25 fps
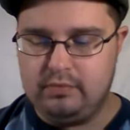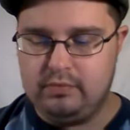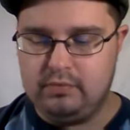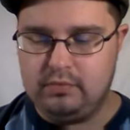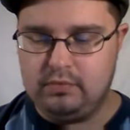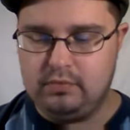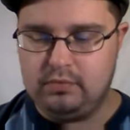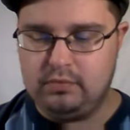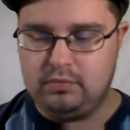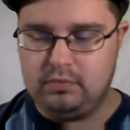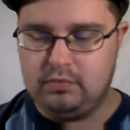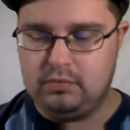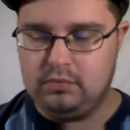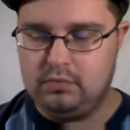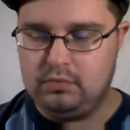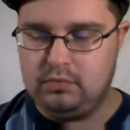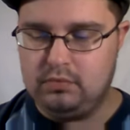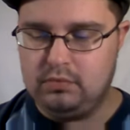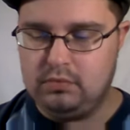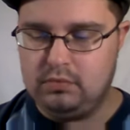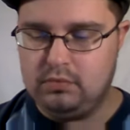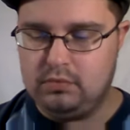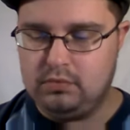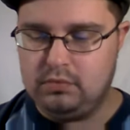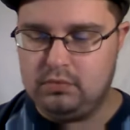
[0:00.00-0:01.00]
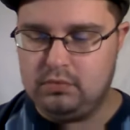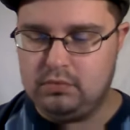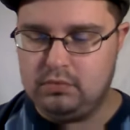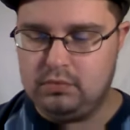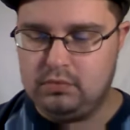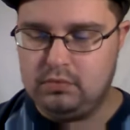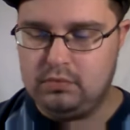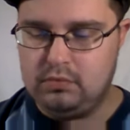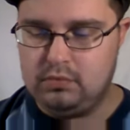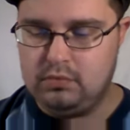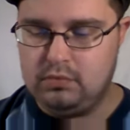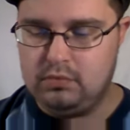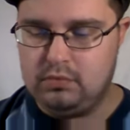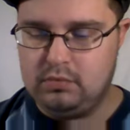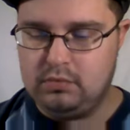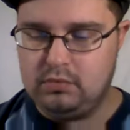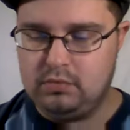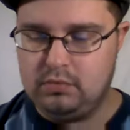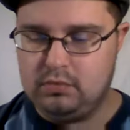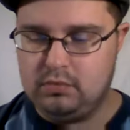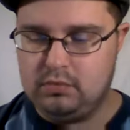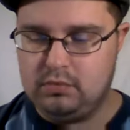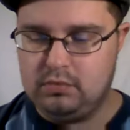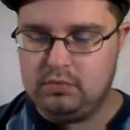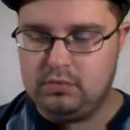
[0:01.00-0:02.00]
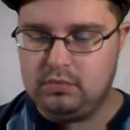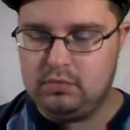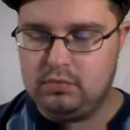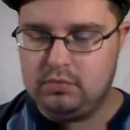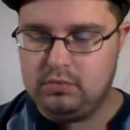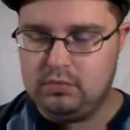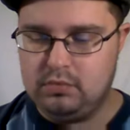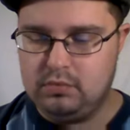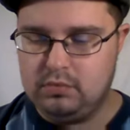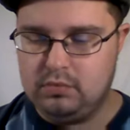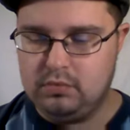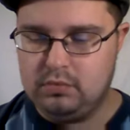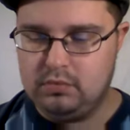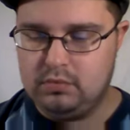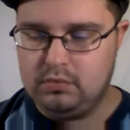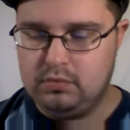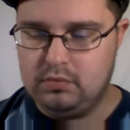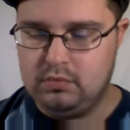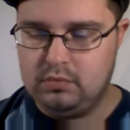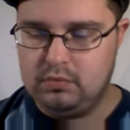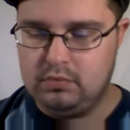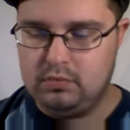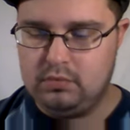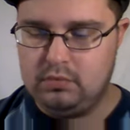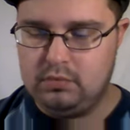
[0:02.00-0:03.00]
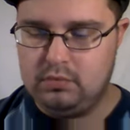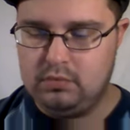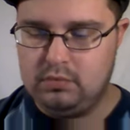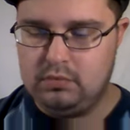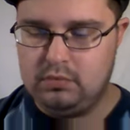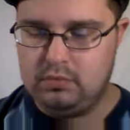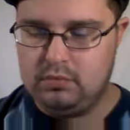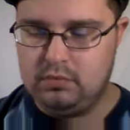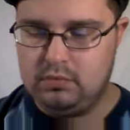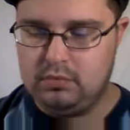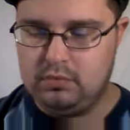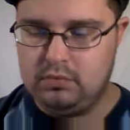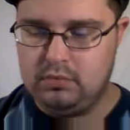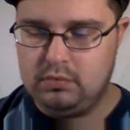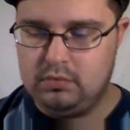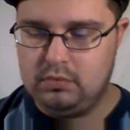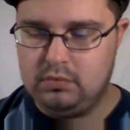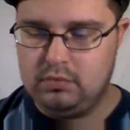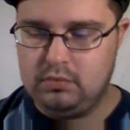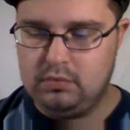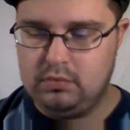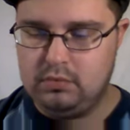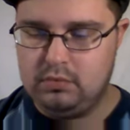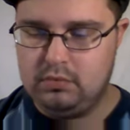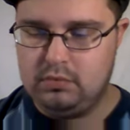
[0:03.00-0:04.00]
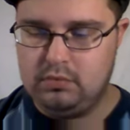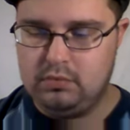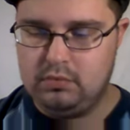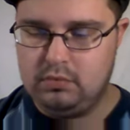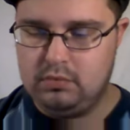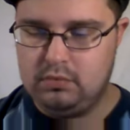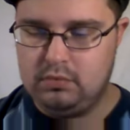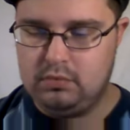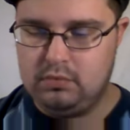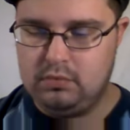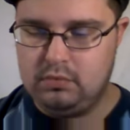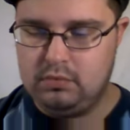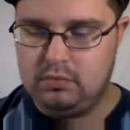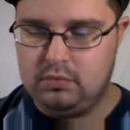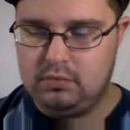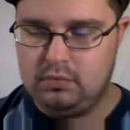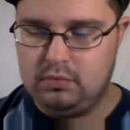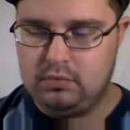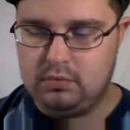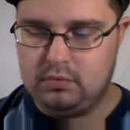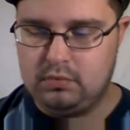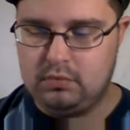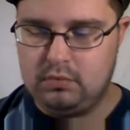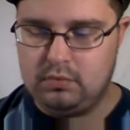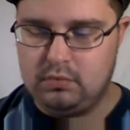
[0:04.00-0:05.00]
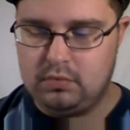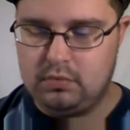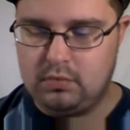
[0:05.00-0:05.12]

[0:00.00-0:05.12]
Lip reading: No one is speaking in this clip.